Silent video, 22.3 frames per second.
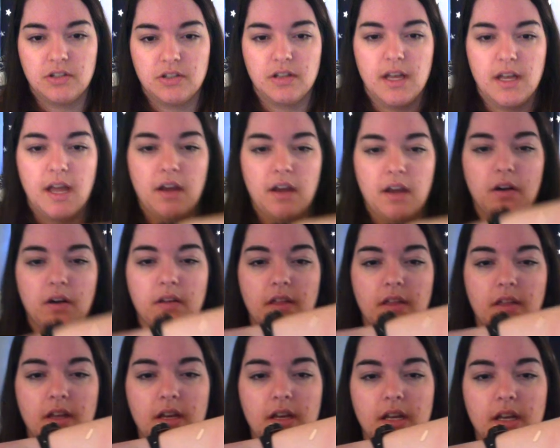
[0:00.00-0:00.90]
lighter
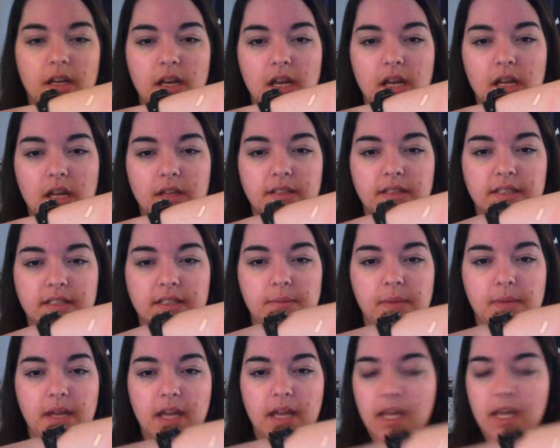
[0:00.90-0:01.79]
than it needs to
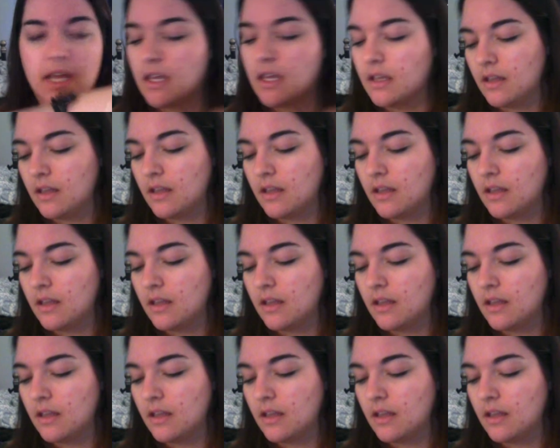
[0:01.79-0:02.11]
be.